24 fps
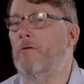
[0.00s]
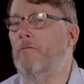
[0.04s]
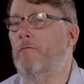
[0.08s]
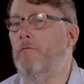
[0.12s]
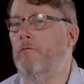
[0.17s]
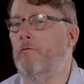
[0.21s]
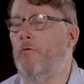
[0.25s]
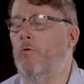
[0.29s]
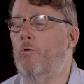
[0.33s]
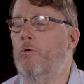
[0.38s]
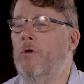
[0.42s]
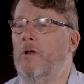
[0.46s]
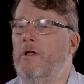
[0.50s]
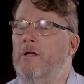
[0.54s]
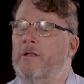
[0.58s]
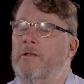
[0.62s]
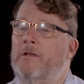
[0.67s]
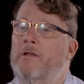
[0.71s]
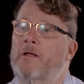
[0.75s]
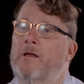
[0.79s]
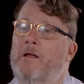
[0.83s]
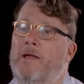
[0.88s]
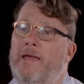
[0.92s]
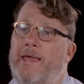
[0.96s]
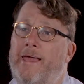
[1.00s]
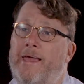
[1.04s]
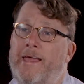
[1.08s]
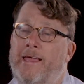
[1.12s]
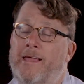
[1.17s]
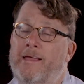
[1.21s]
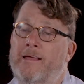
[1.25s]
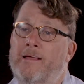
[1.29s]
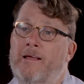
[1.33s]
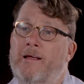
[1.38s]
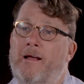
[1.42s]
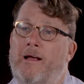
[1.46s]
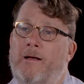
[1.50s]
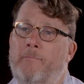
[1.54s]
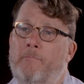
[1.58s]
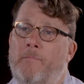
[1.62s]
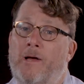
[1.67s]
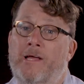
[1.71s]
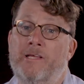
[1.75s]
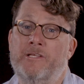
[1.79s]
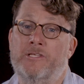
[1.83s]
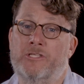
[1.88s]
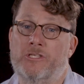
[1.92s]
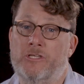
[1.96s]
the fallen king
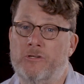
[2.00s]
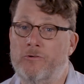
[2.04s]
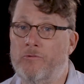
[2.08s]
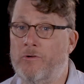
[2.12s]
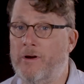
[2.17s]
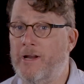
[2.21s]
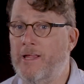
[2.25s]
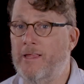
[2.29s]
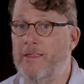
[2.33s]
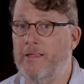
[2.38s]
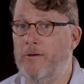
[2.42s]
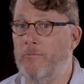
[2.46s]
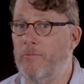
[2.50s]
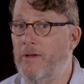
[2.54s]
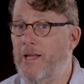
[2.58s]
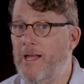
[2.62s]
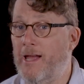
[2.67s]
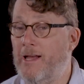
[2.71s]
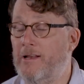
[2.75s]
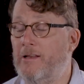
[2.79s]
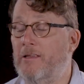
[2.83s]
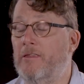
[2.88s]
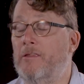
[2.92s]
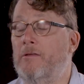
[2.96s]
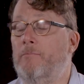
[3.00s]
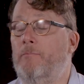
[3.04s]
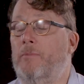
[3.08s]
masonry that we had in the